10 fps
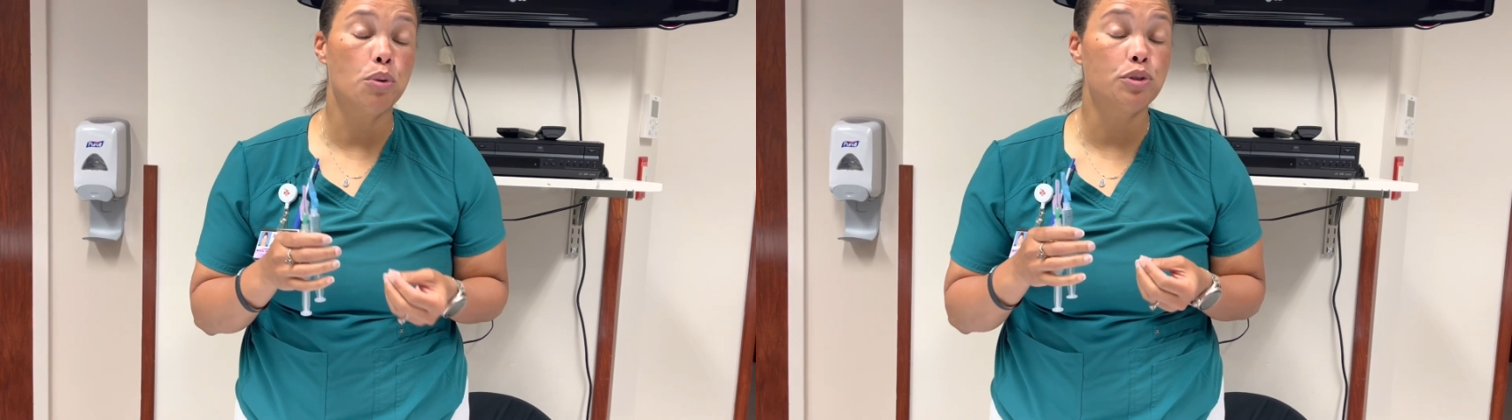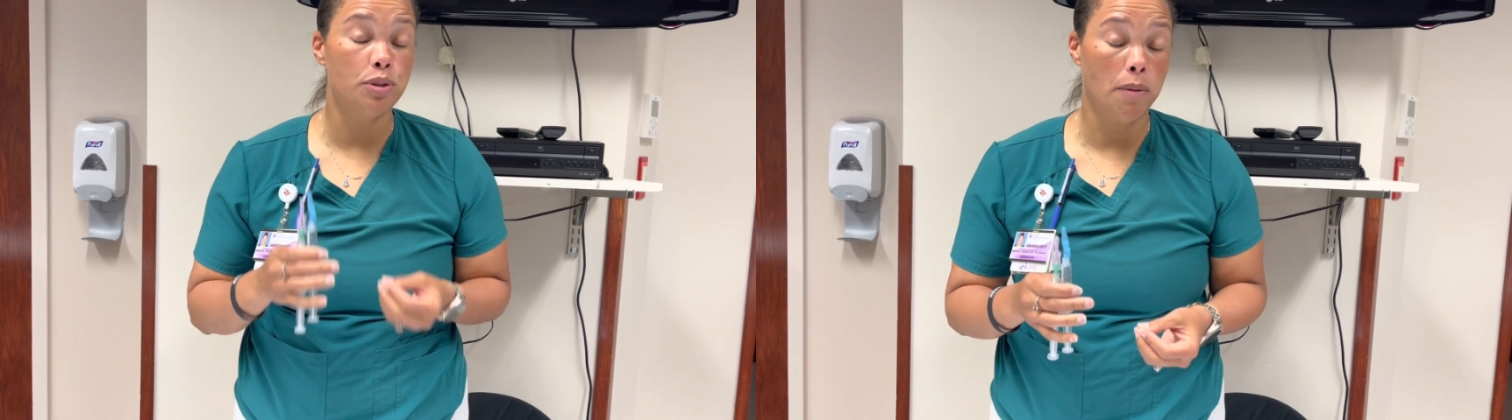
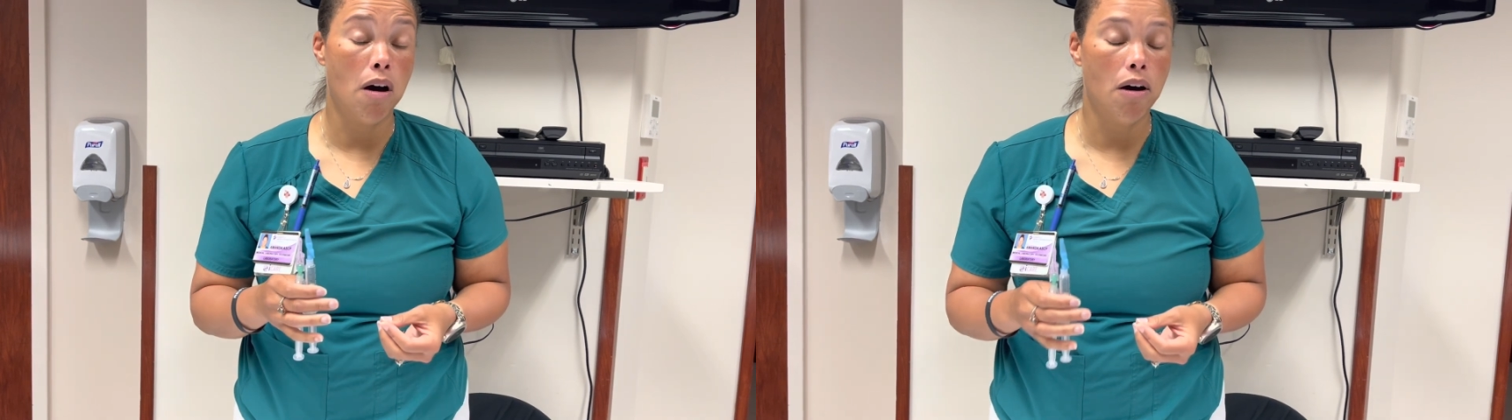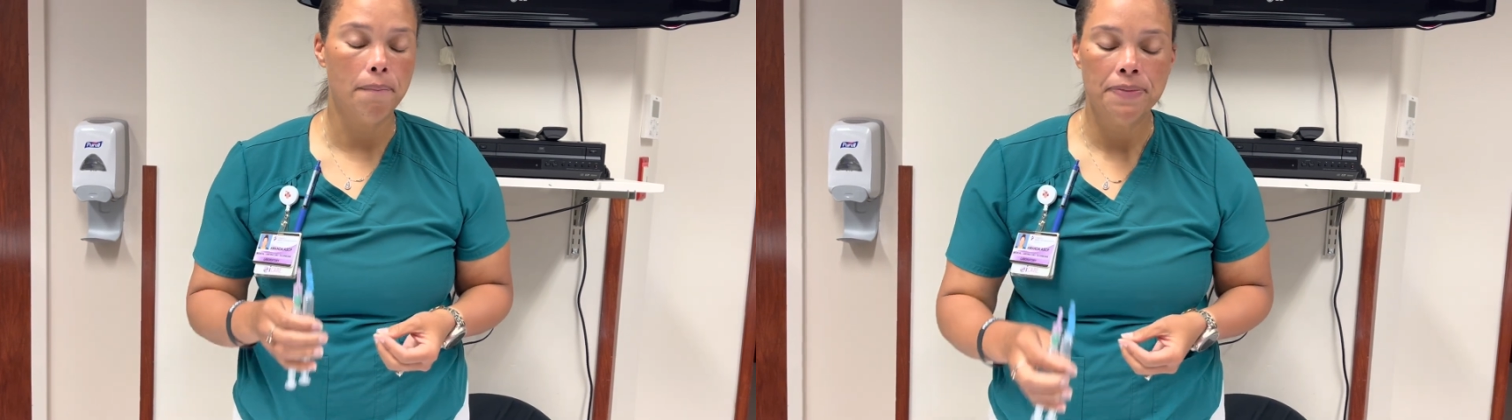
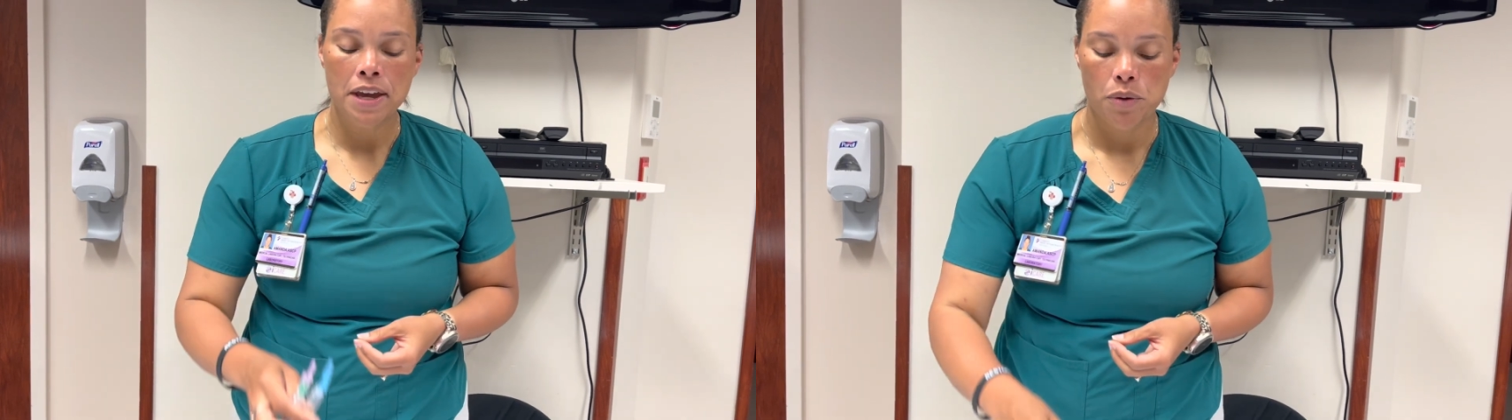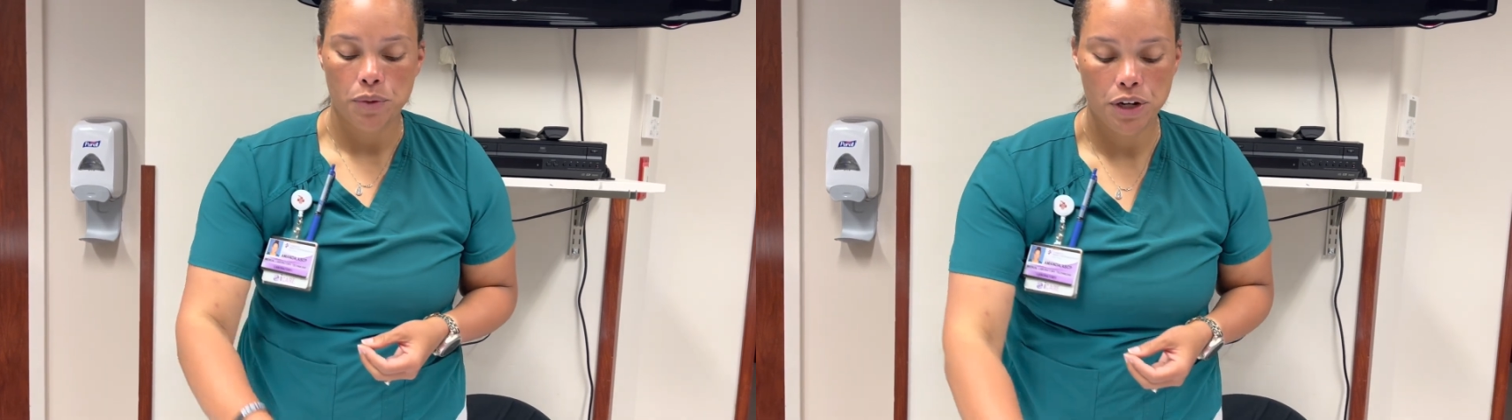small.
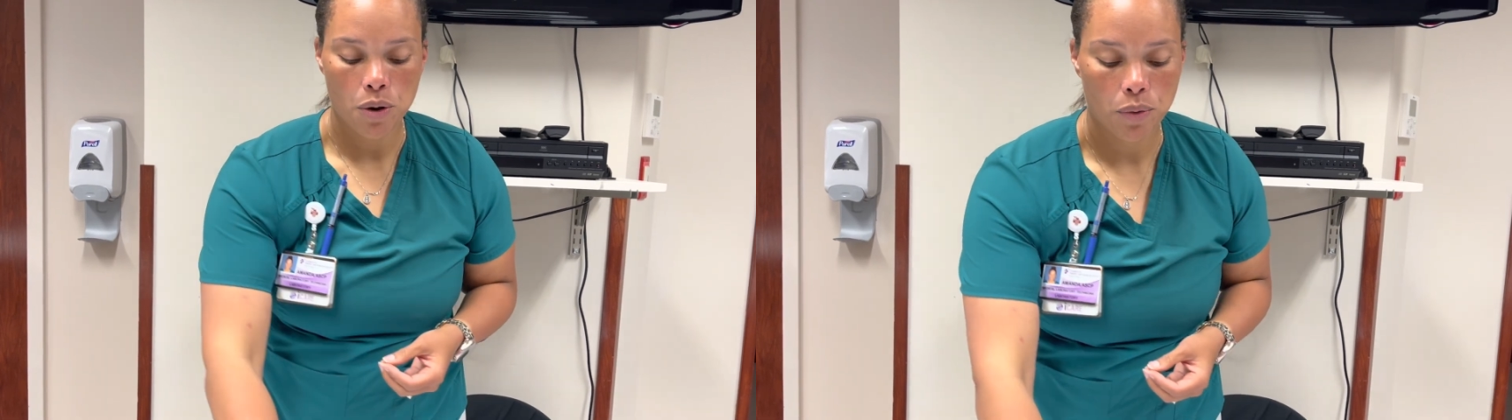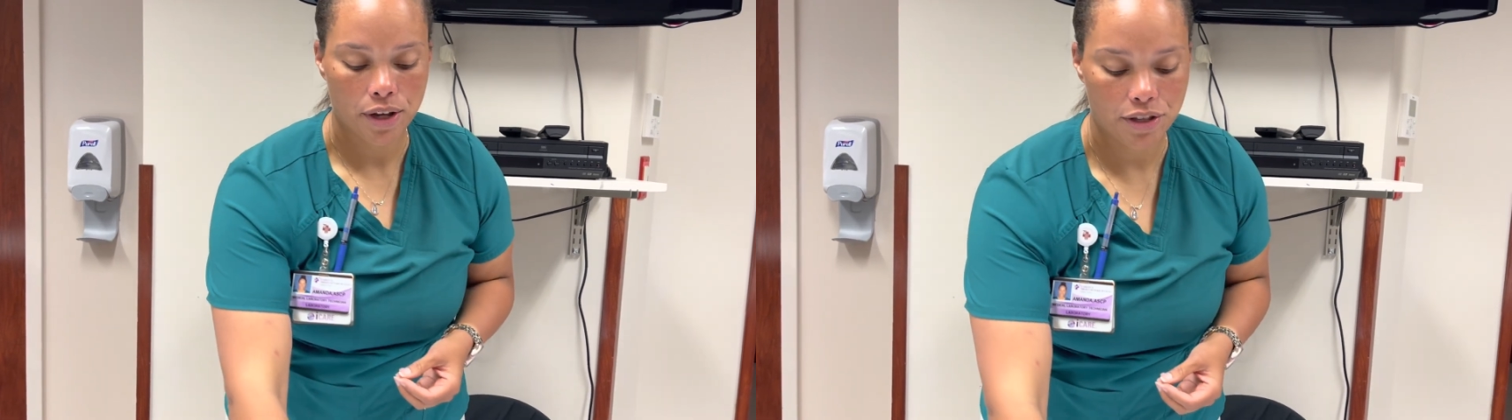We don't
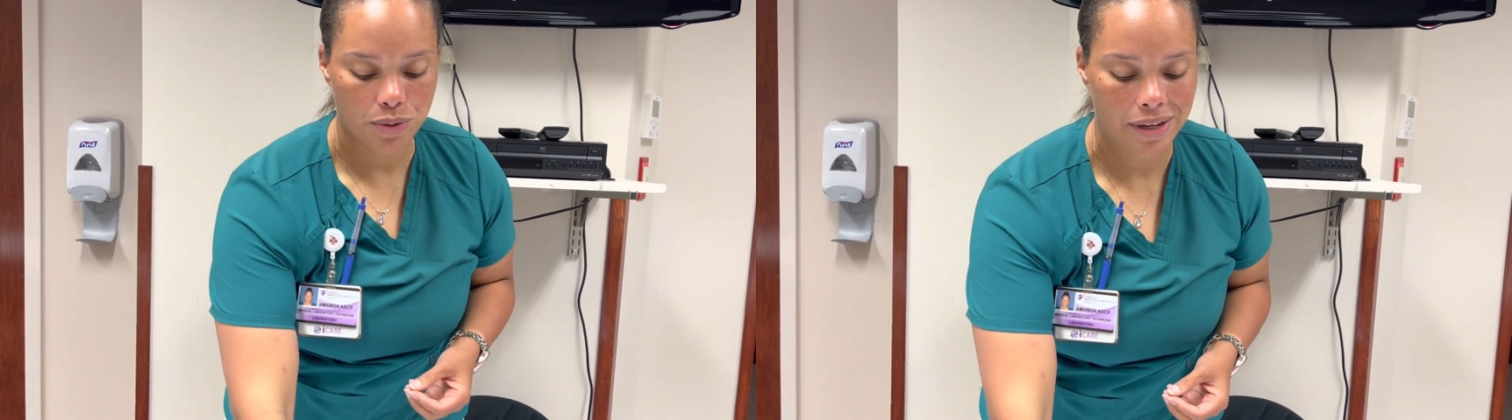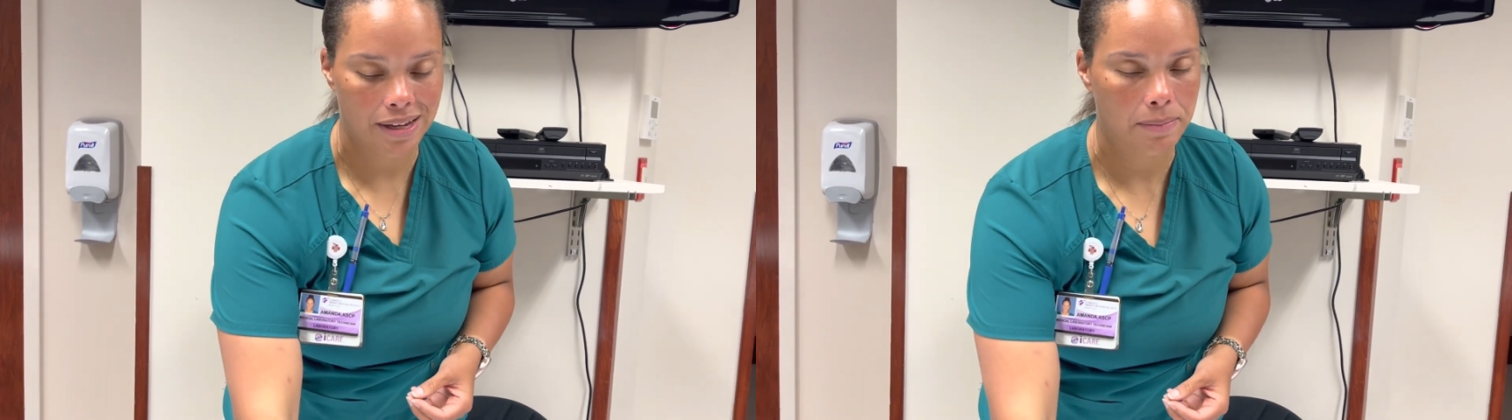want to
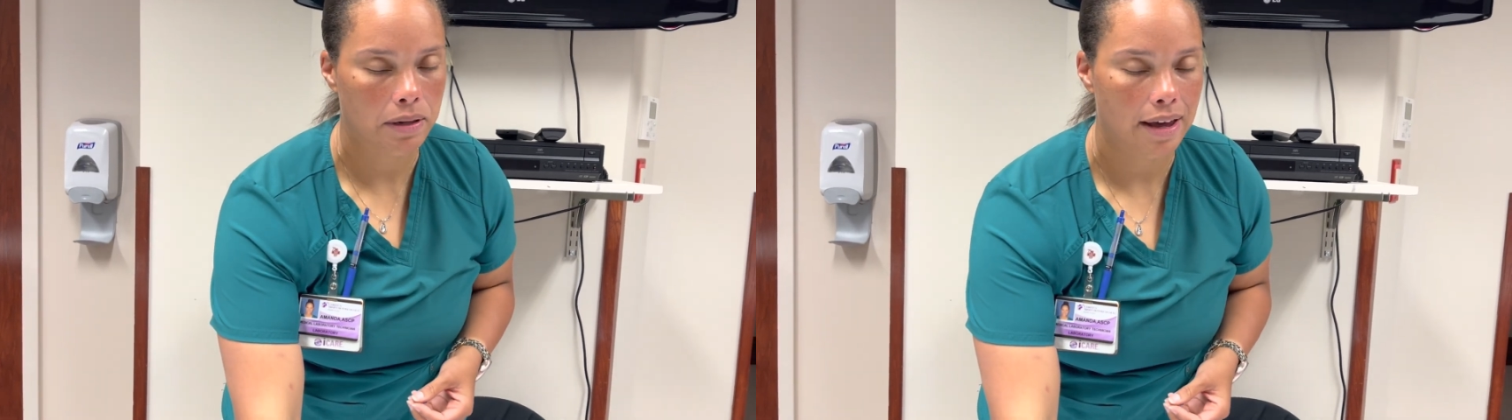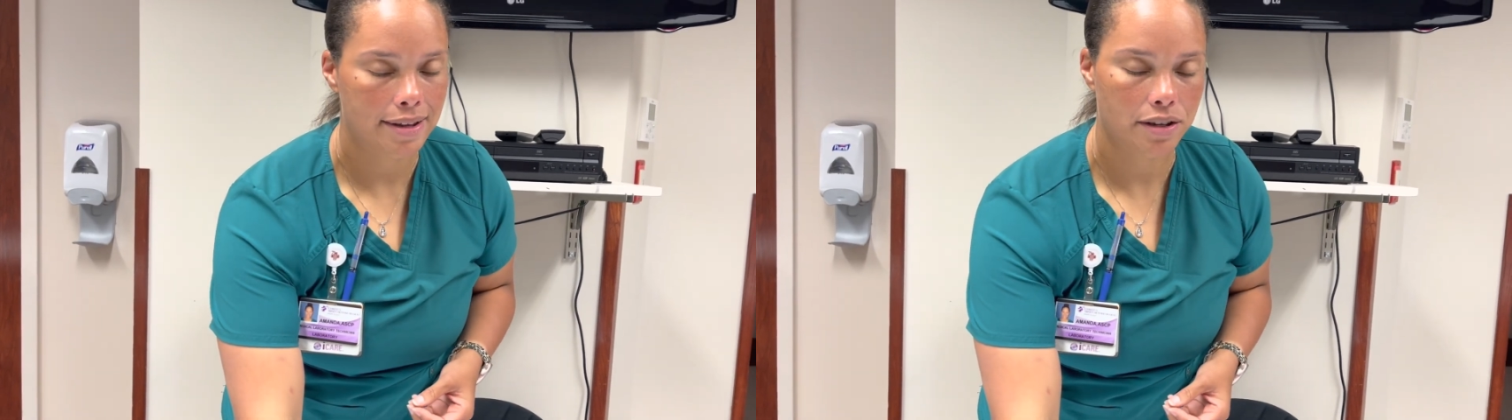
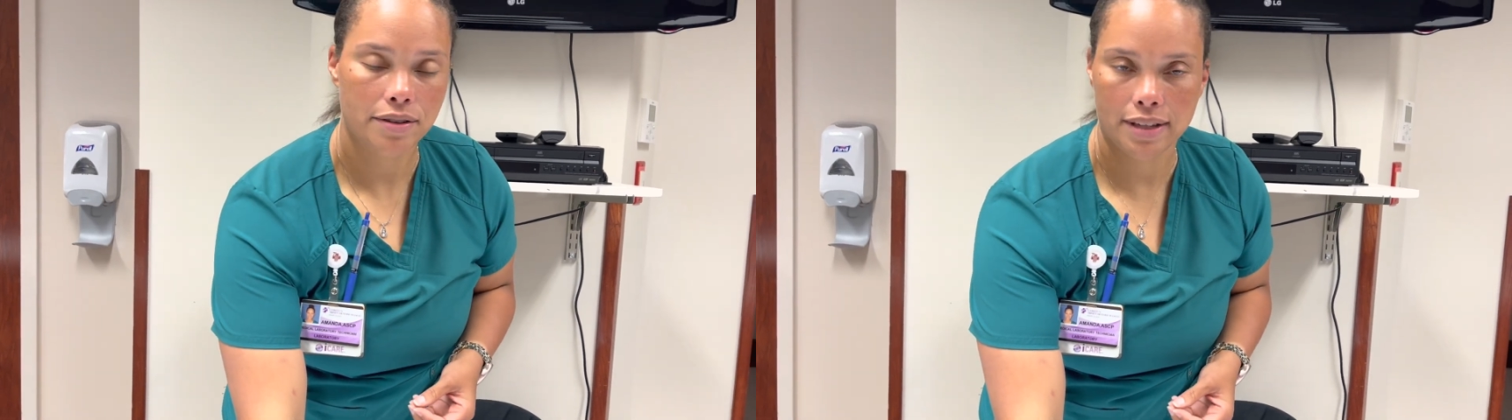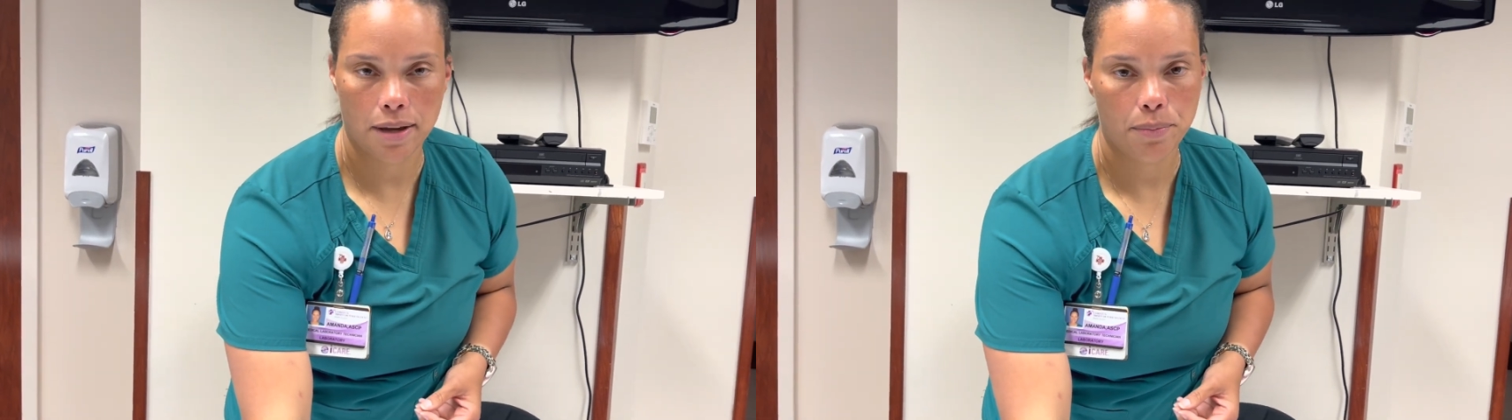hemolyze our
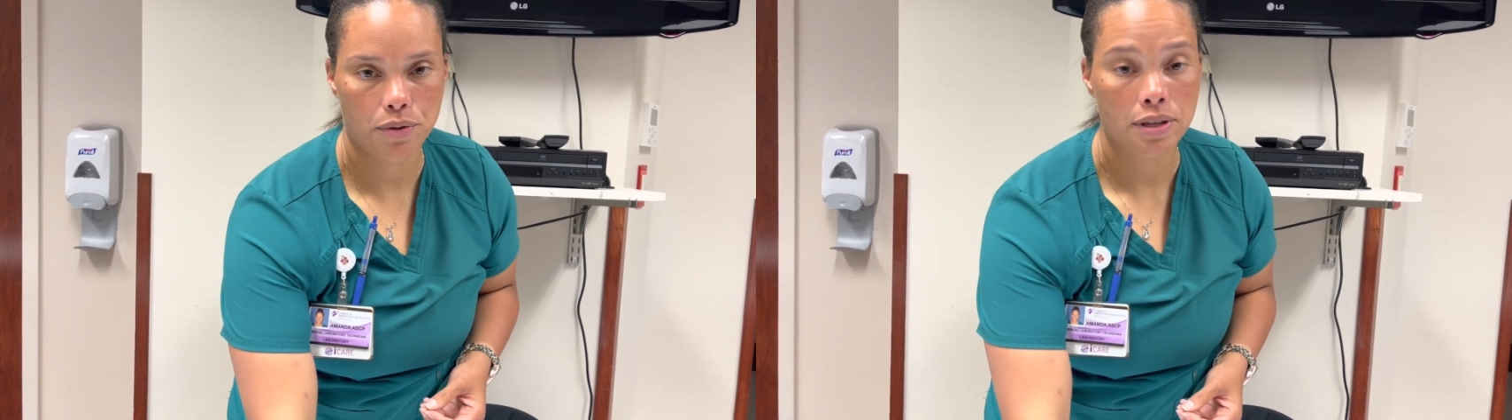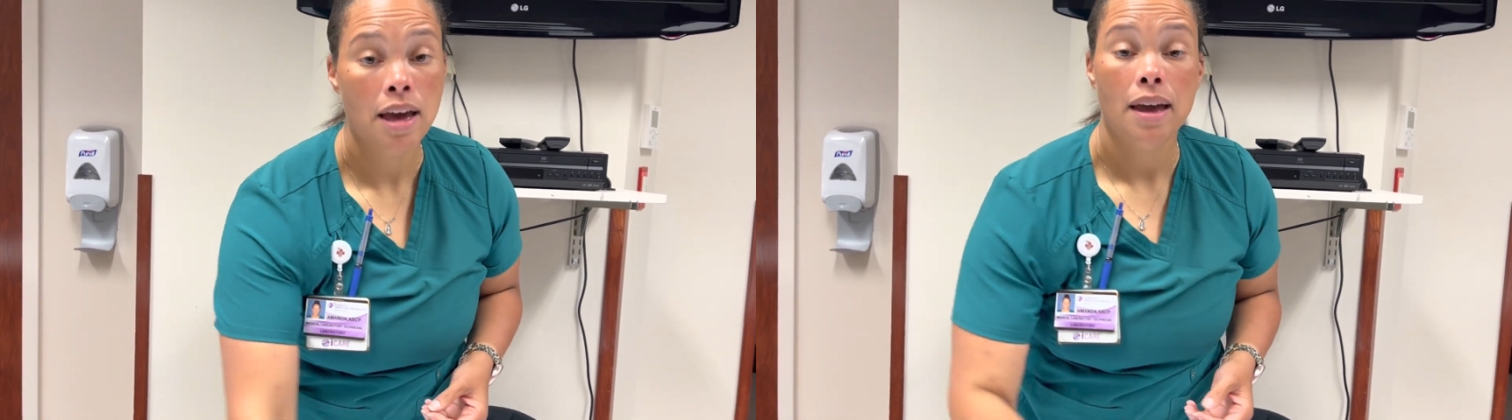samples.